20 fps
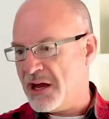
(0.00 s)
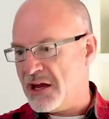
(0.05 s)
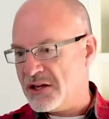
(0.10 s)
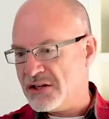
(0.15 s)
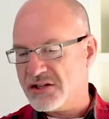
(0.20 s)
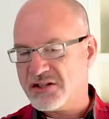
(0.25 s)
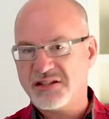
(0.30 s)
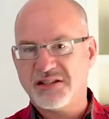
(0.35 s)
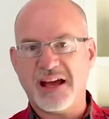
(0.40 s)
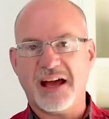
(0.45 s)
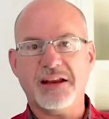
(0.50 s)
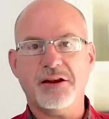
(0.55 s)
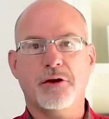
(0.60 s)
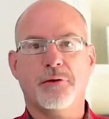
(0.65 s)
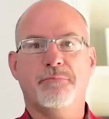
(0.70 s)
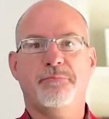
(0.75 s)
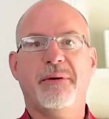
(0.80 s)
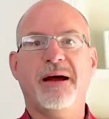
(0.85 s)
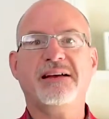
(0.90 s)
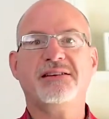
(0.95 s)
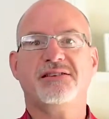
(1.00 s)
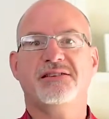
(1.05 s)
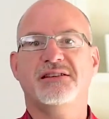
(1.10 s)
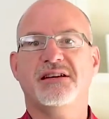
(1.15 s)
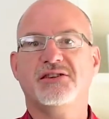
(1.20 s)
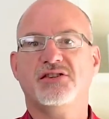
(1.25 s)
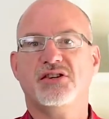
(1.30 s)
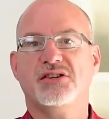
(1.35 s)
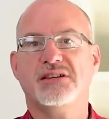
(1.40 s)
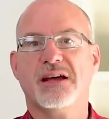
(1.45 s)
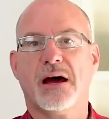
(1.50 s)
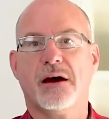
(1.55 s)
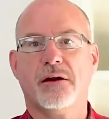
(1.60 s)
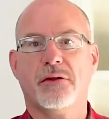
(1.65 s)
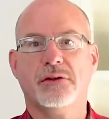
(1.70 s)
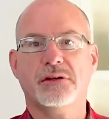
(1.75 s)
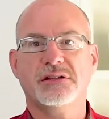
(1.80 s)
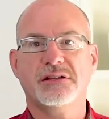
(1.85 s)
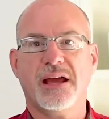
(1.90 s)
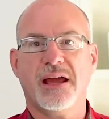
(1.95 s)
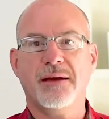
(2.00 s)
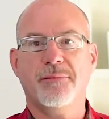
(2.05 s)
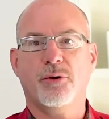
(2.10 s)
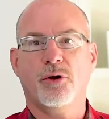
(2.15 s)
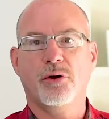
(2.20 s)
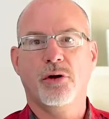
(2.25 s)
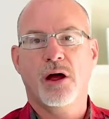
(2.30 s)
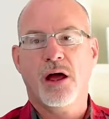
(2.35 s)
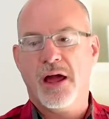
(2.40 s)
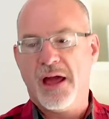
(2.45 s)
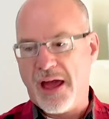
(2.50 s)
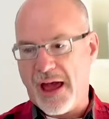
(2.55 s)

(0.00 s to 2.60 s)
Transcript: Set your best dishes out on the table.